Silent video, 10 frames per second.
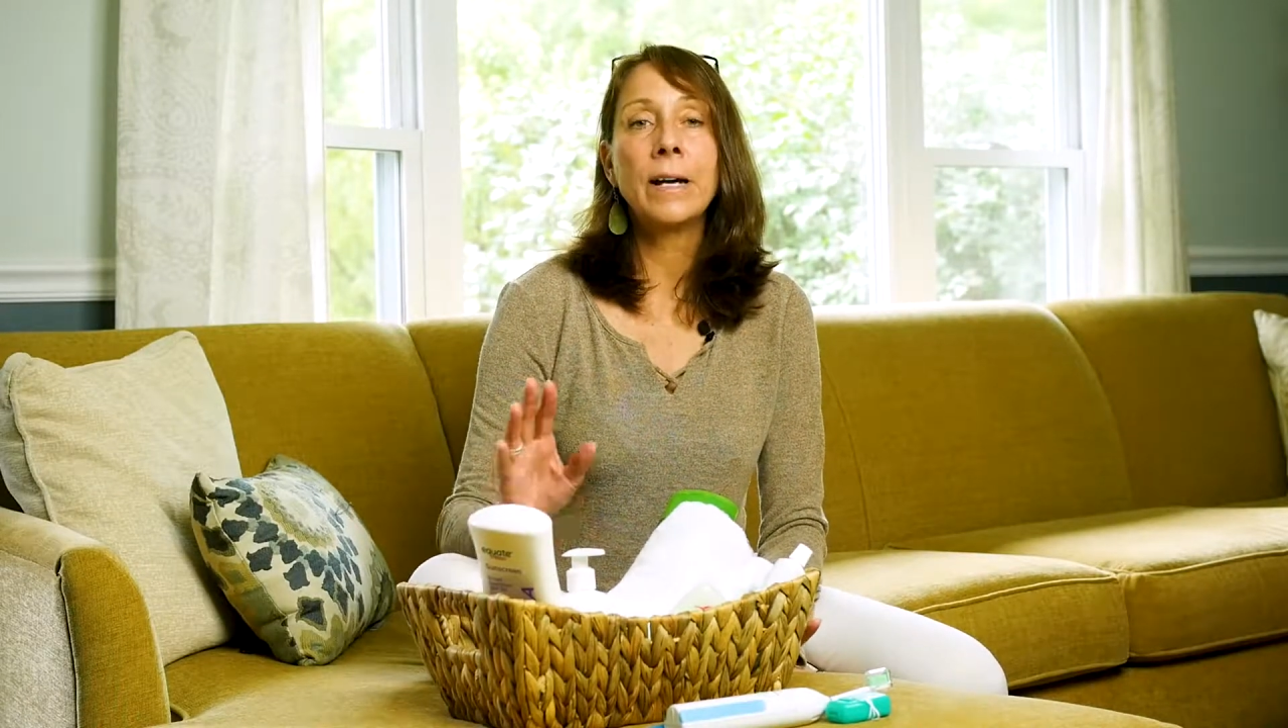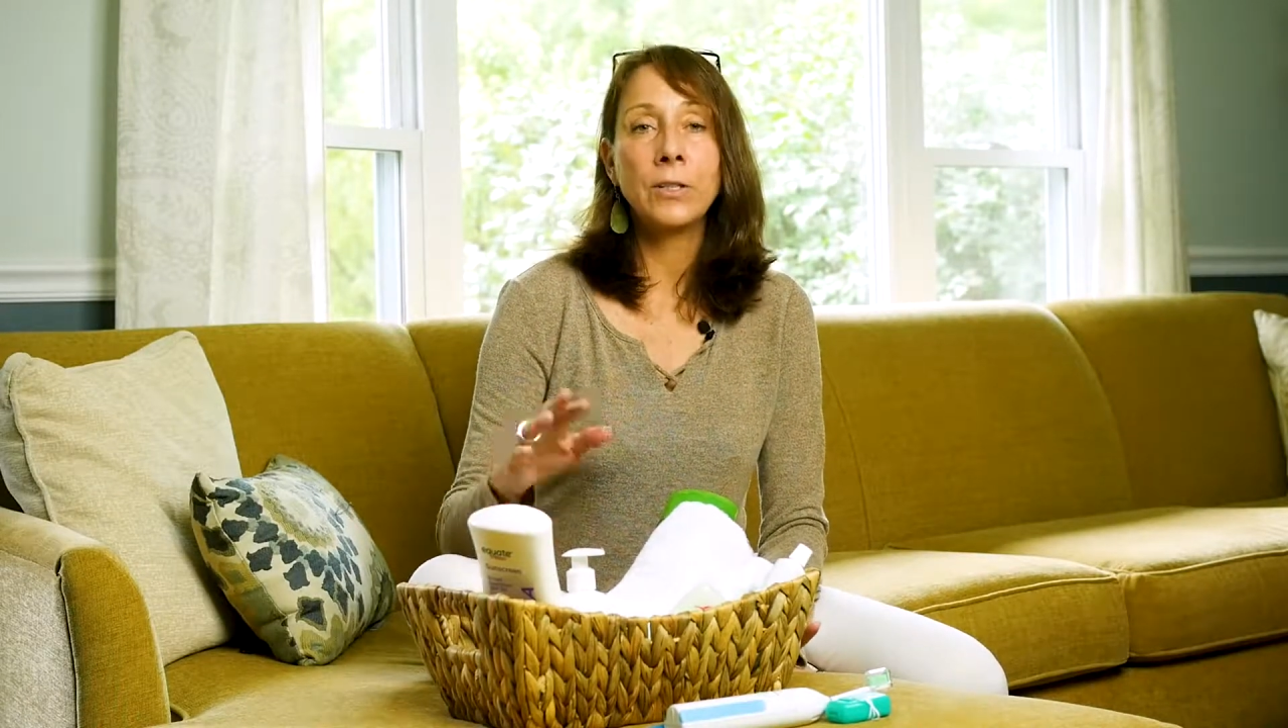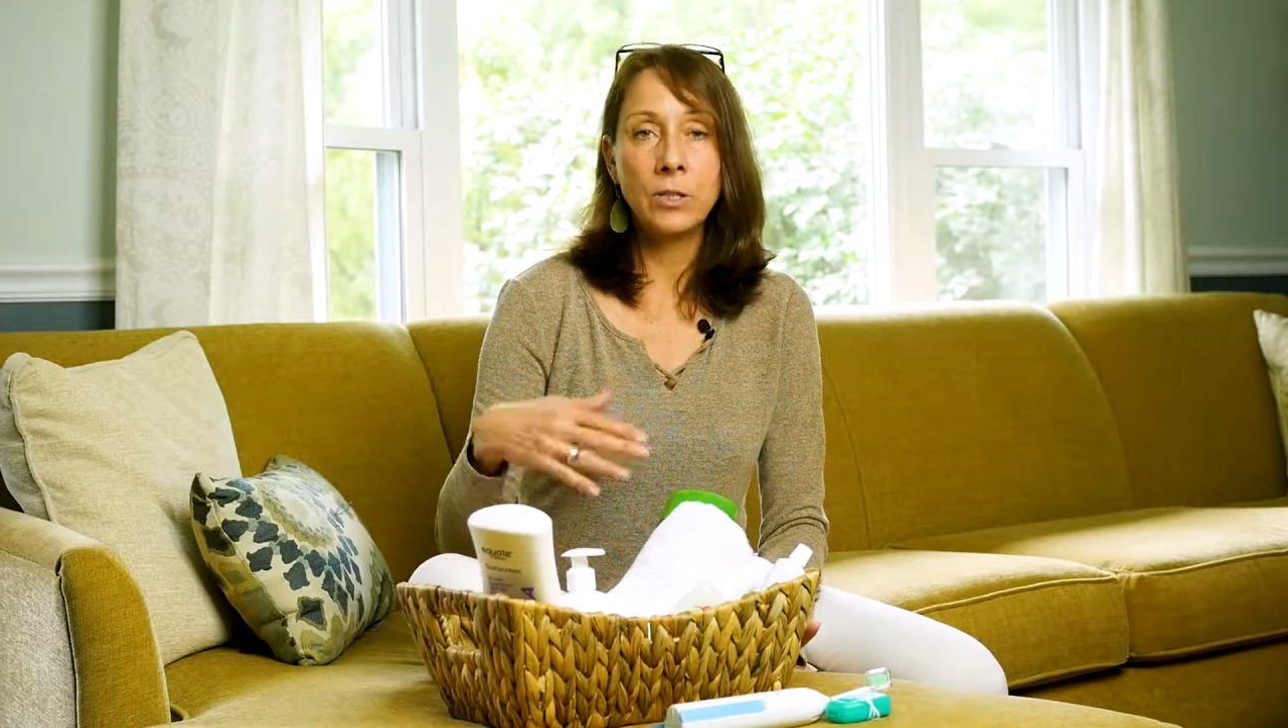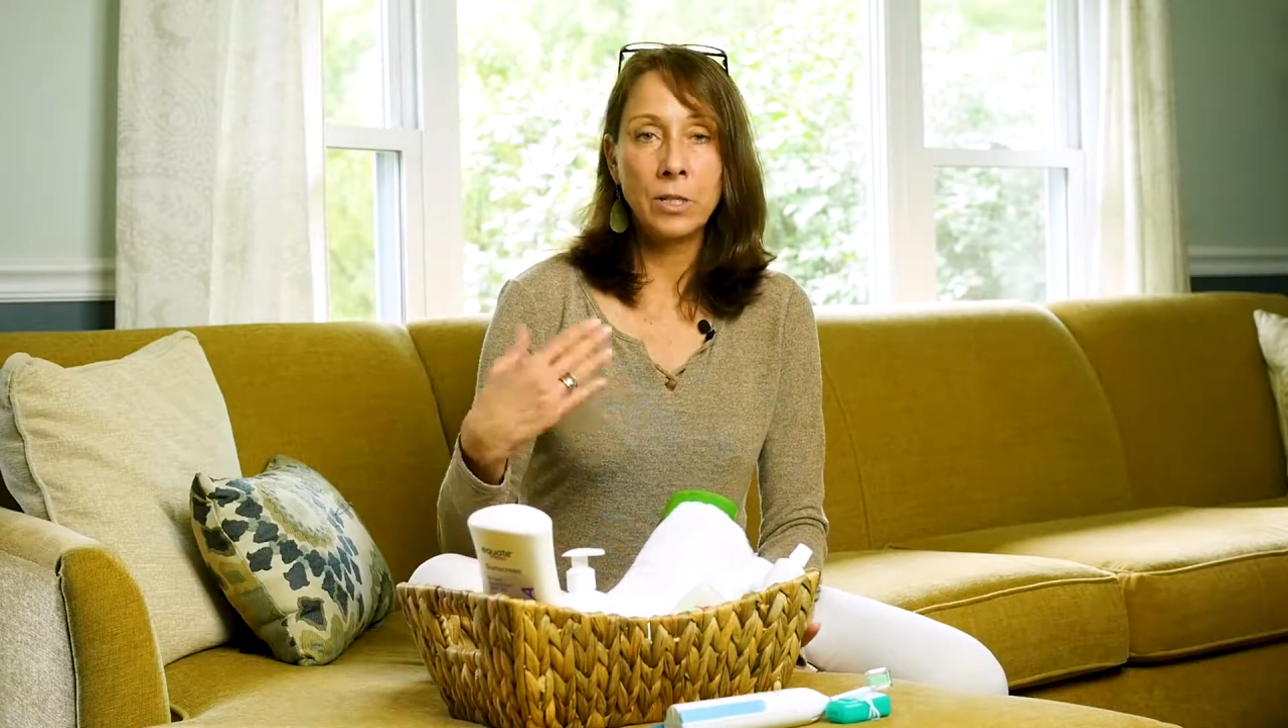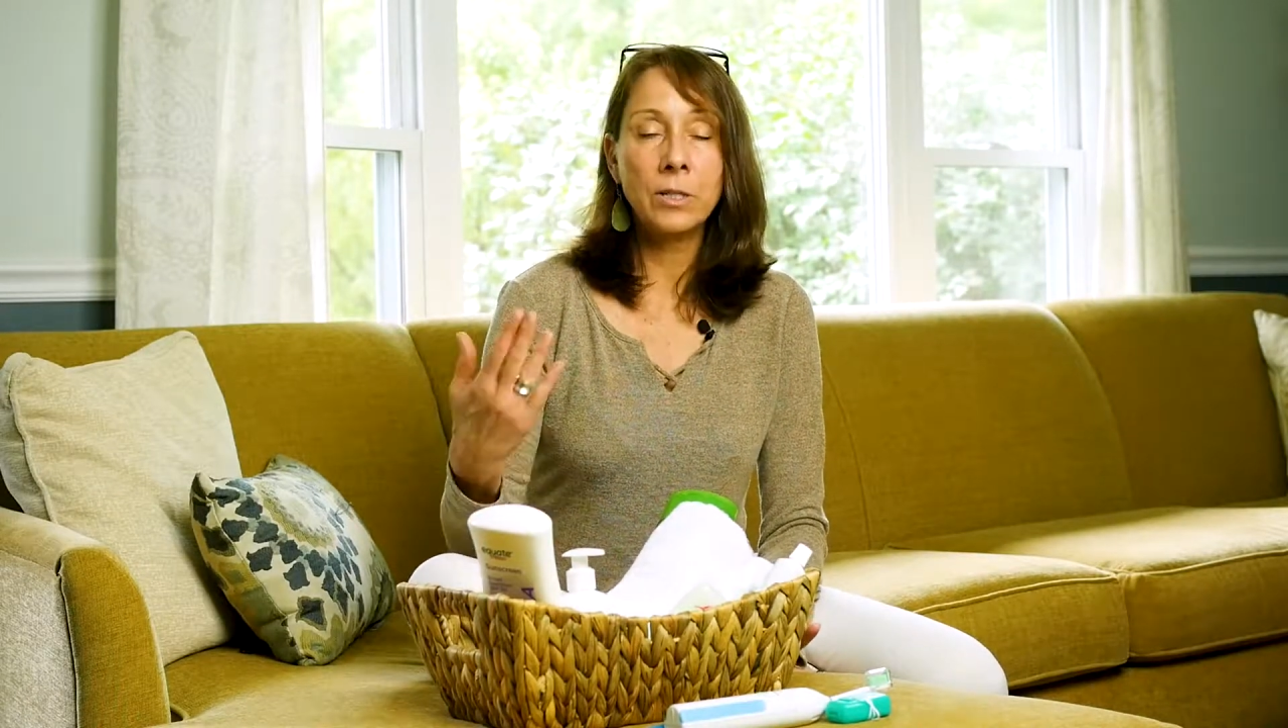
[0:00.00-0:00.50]

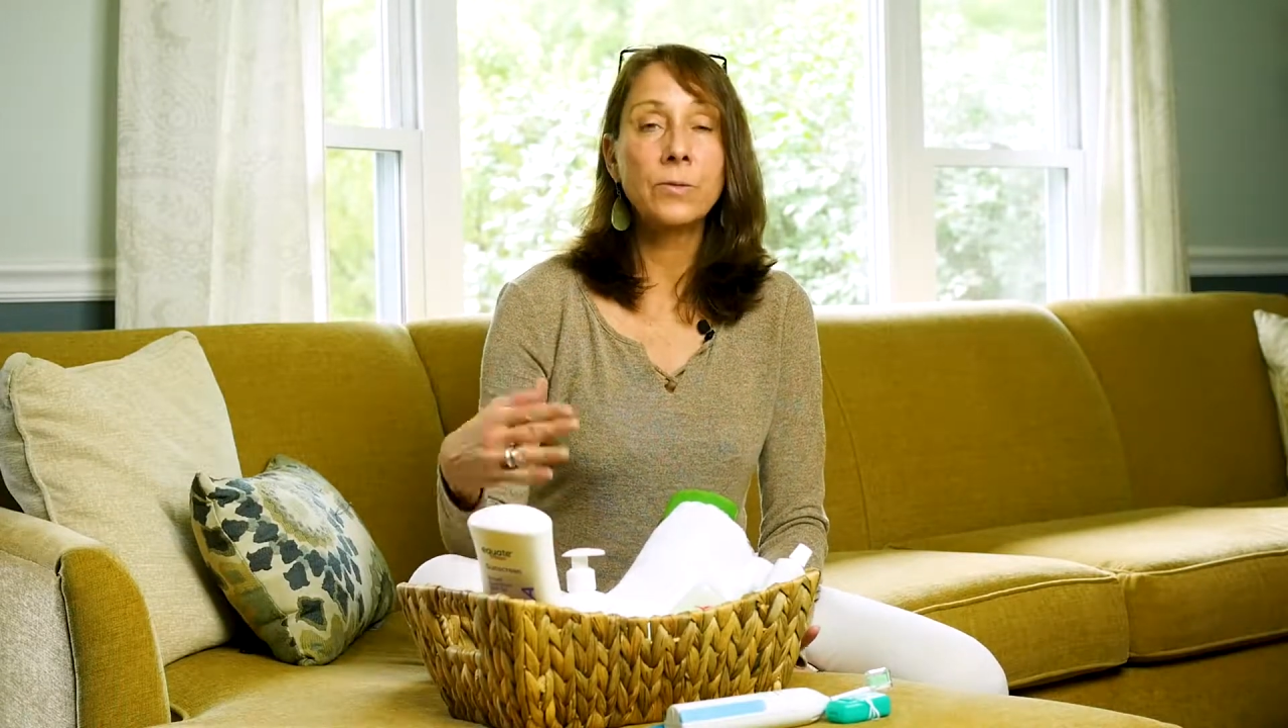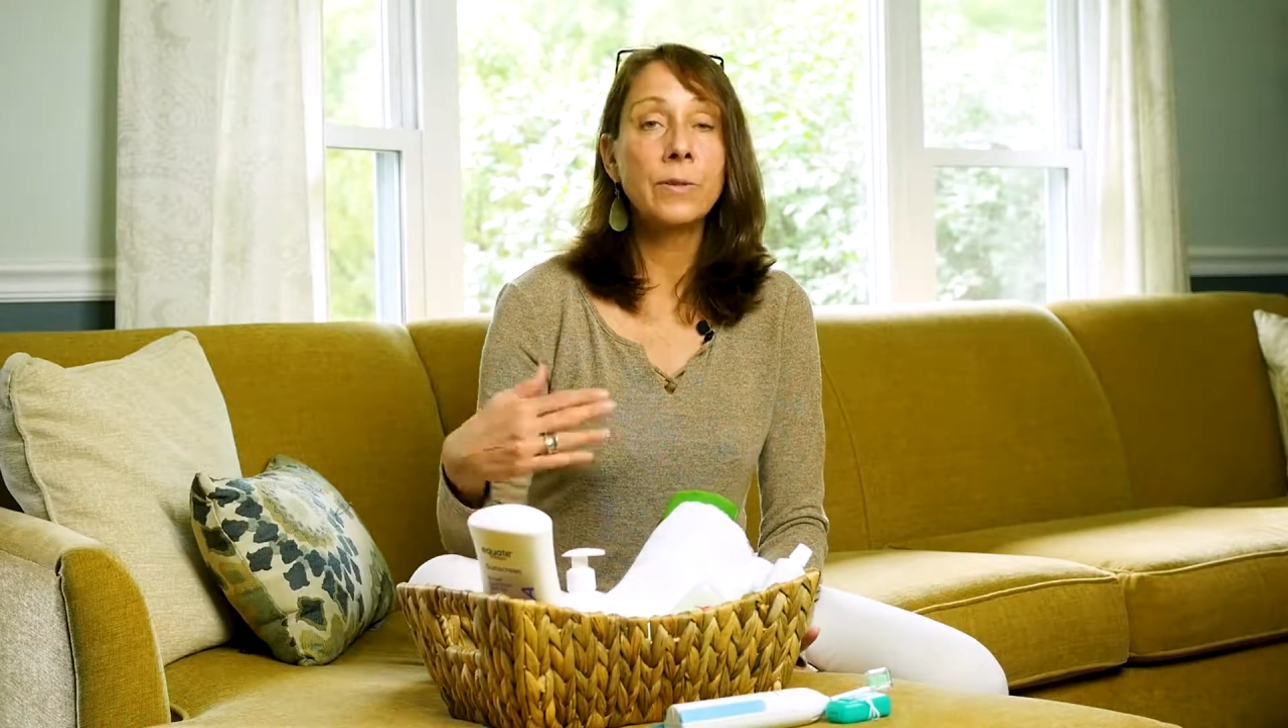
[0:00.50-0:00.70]
and you're going to